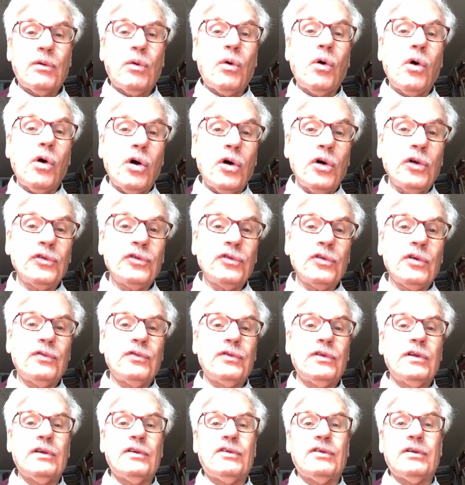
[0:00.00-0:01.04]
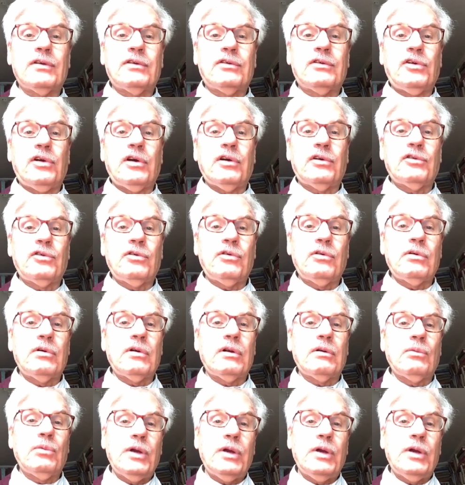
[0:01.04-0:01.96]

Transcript: cause of this destruction,